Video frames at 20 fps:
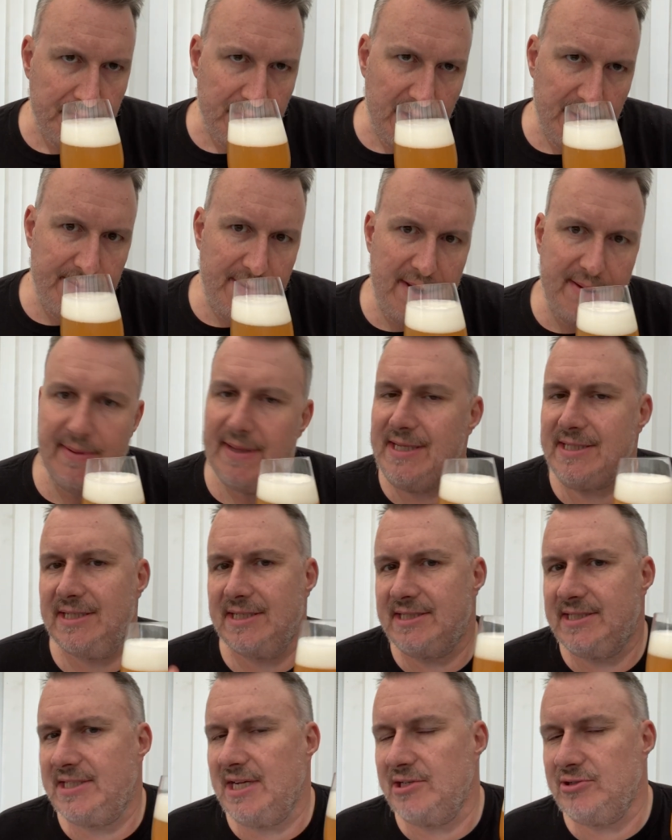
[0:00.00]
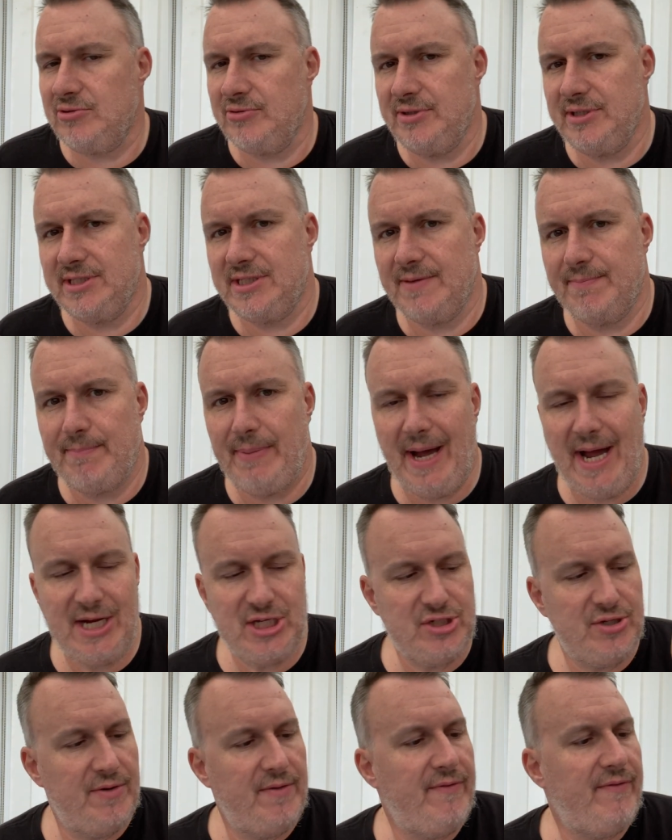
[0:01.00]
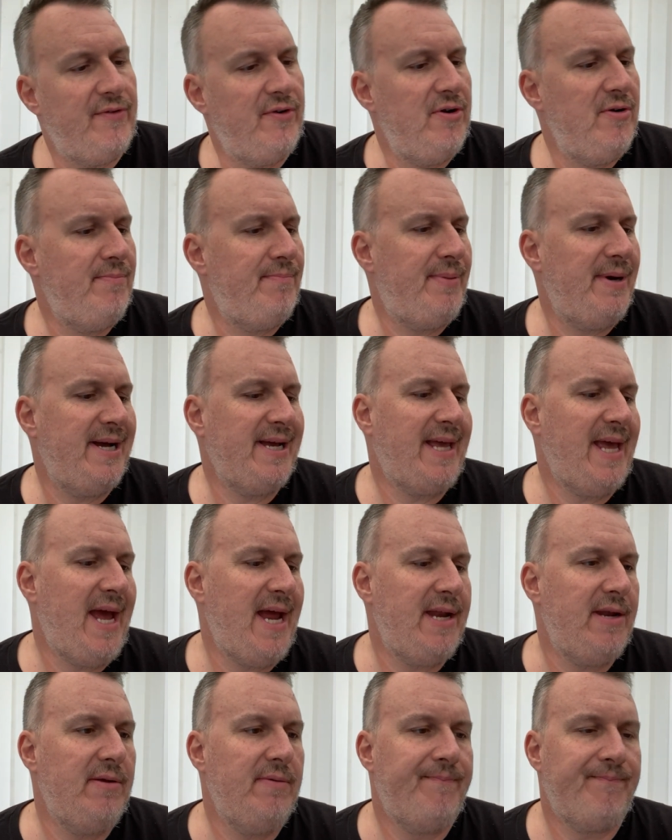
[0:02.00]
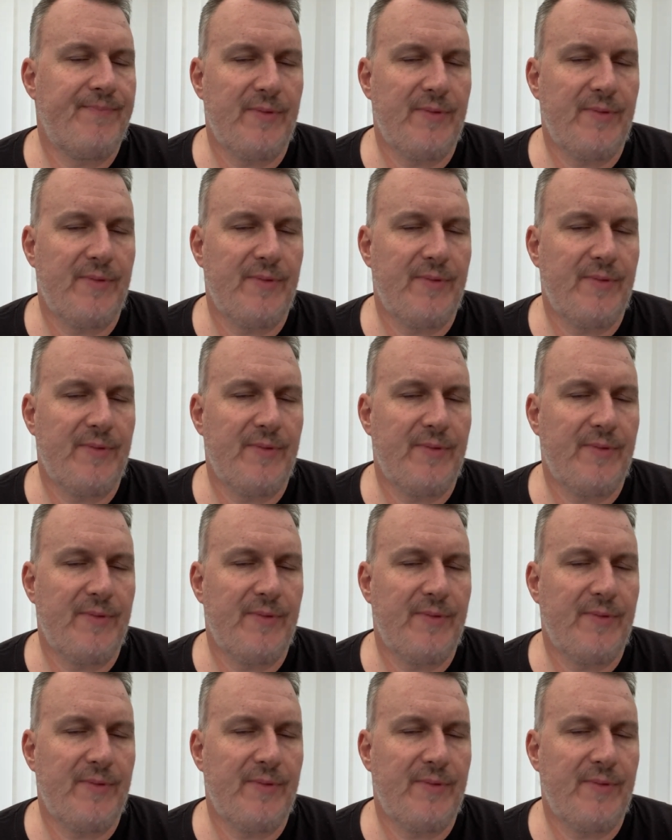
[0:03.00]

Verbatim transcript: And maybe there's a subtleness of passion fruit, but again,